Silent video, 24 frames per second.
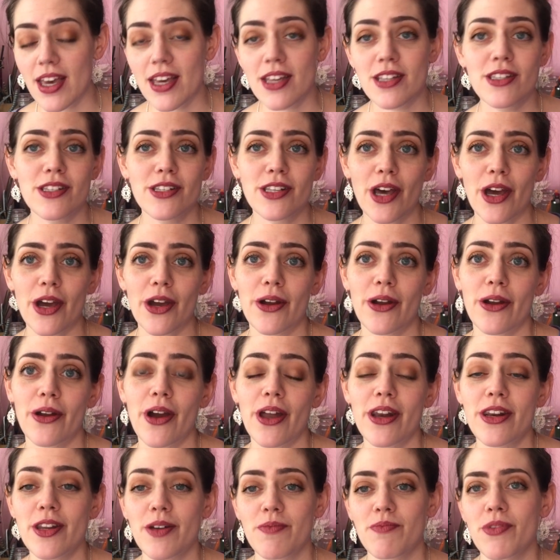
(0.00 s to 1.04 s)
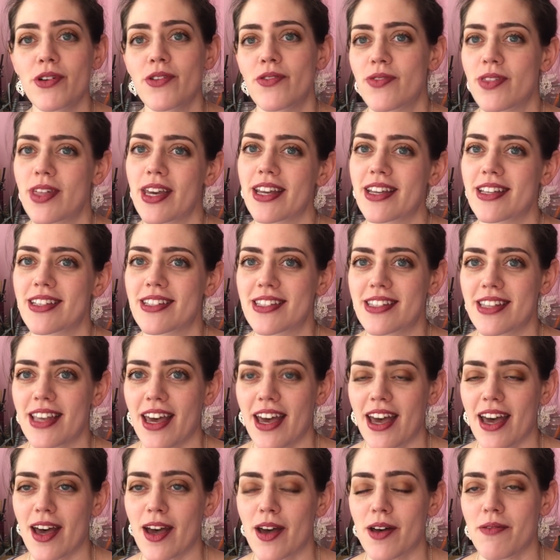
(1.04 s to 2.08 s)
So a number of things
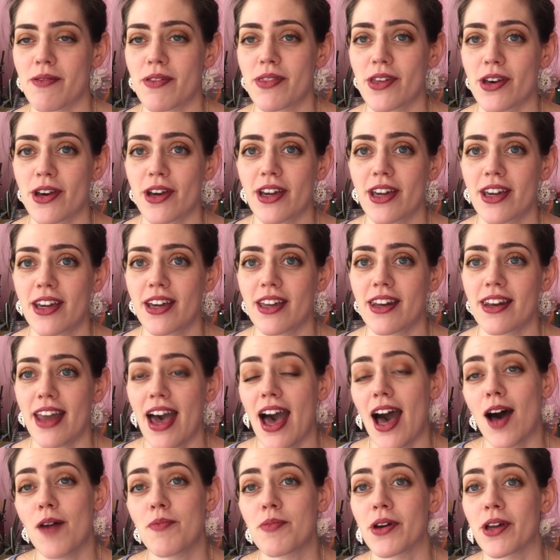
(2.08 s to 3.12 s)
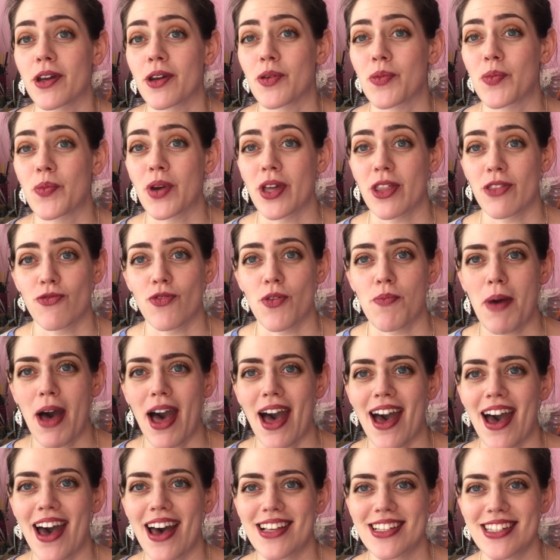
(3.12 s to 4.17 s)
that can happen with
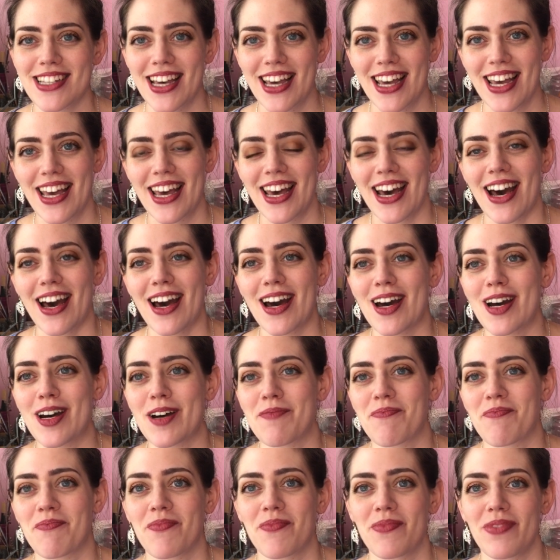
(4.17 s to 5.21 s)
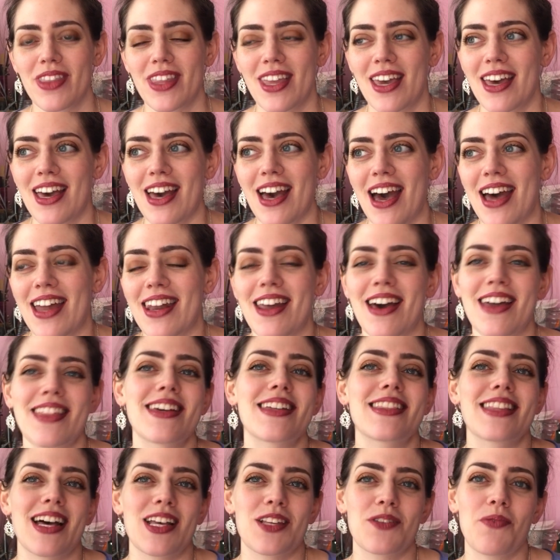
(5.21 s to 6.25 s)
repairs. And I
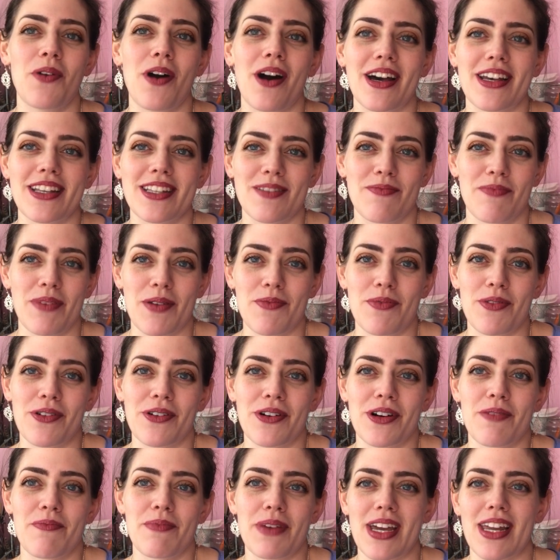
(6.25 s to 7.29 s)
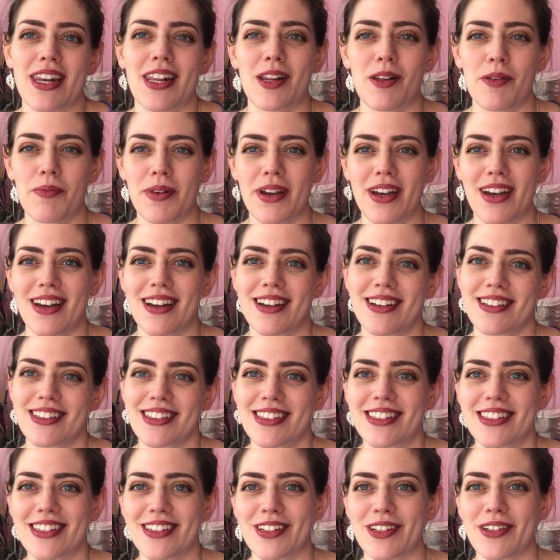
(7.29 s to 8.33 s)
think that's why some people can be a little bit
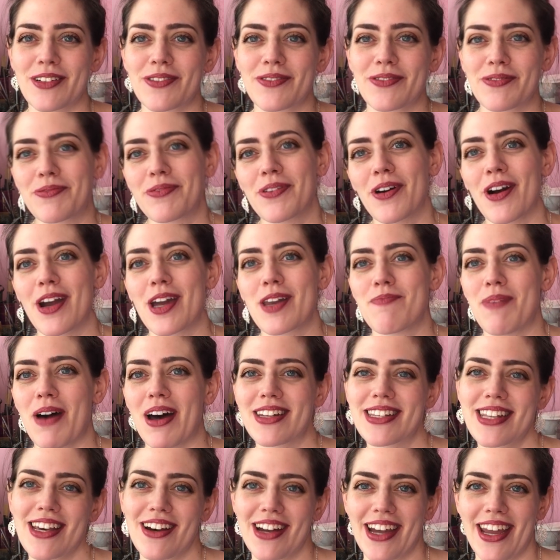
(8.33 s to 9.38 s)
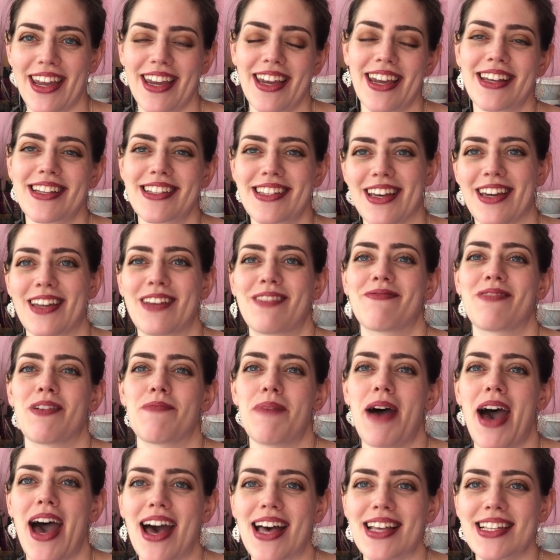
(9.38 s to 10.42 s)
sort of worried about taking certain
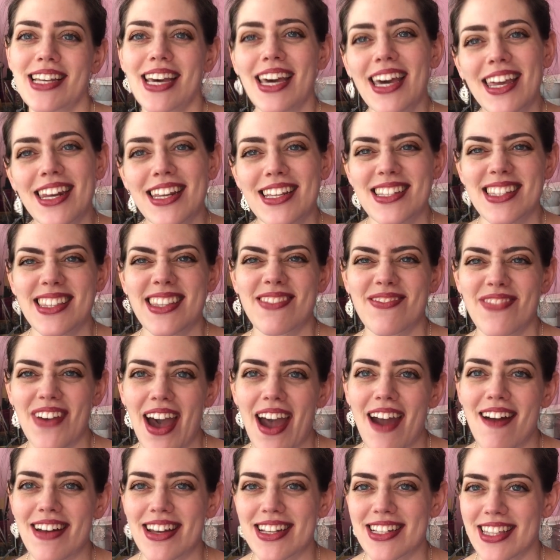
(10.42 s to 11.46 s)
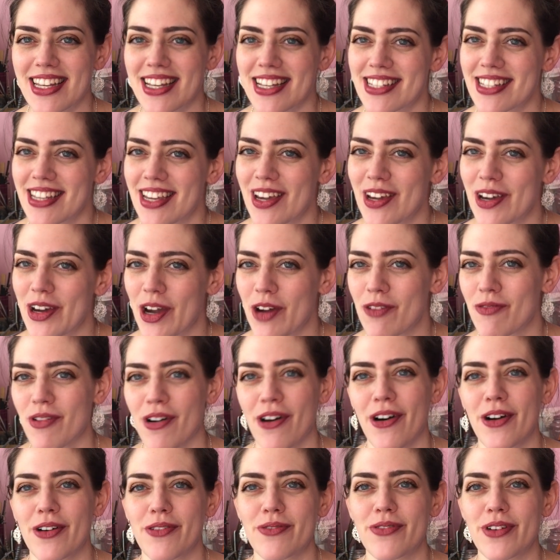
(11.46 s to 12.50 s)
repairs in, as various things can go
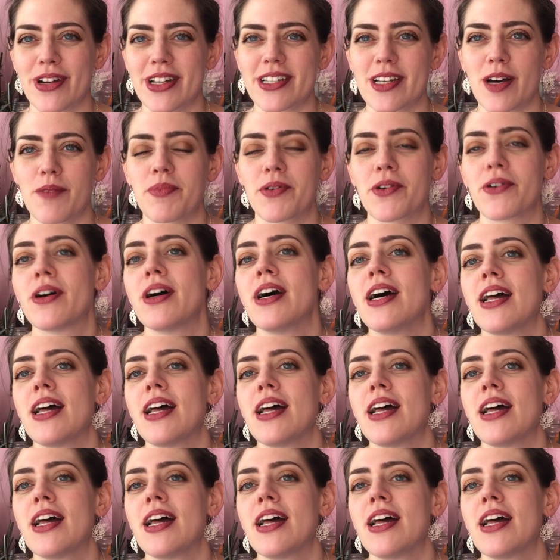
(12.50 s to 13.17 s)
wrong. For example,